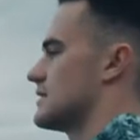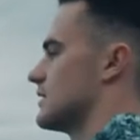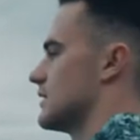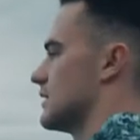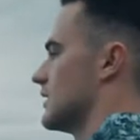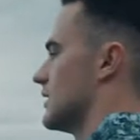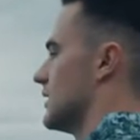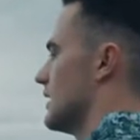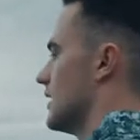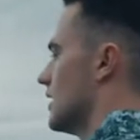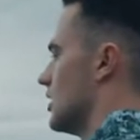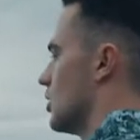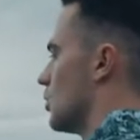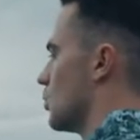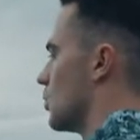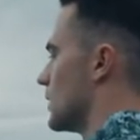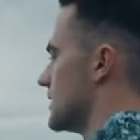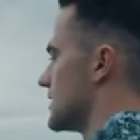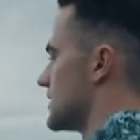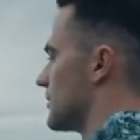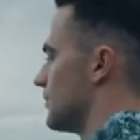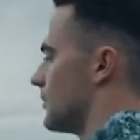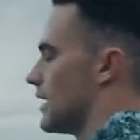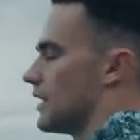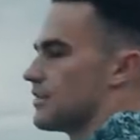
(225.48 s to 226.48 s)
the
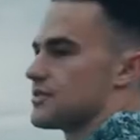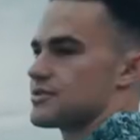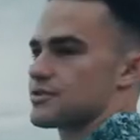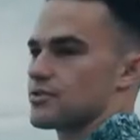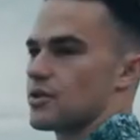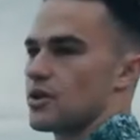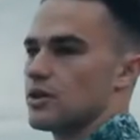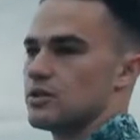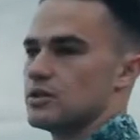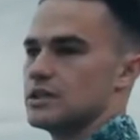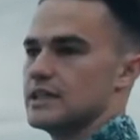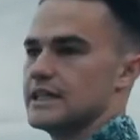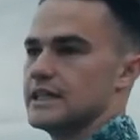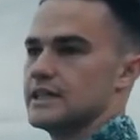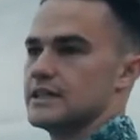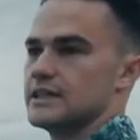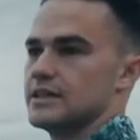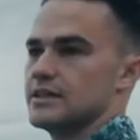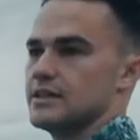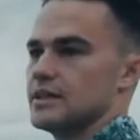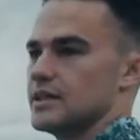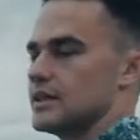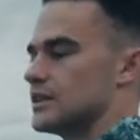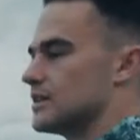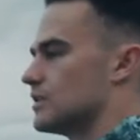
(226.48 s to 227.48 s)
winter months roll in
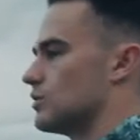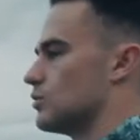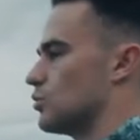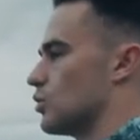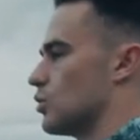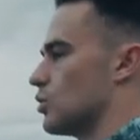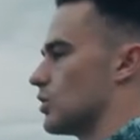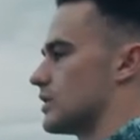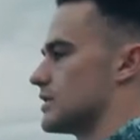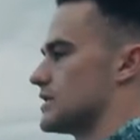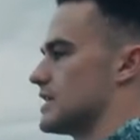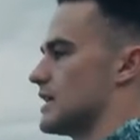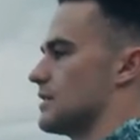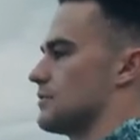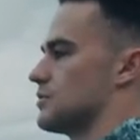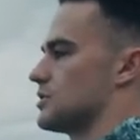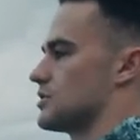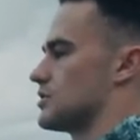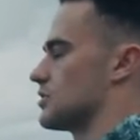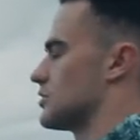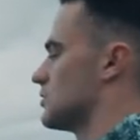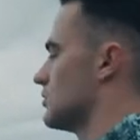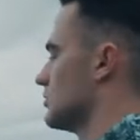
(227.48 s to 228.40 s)
and the water temperature